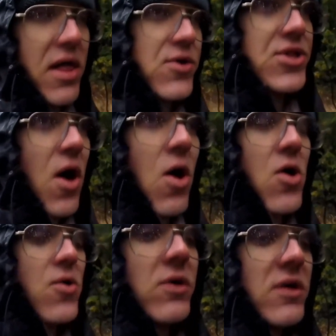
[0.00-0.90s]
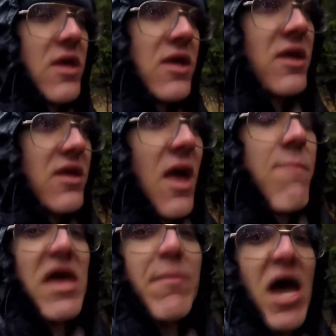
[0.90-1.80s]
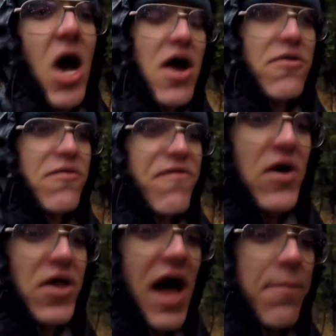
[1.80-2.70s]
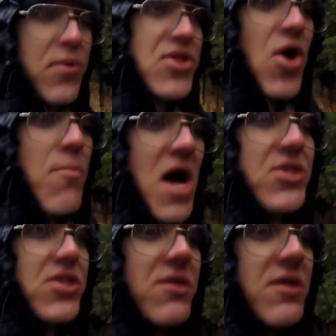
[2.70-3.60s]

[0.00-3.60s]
It was so, it made my heart fill up with so much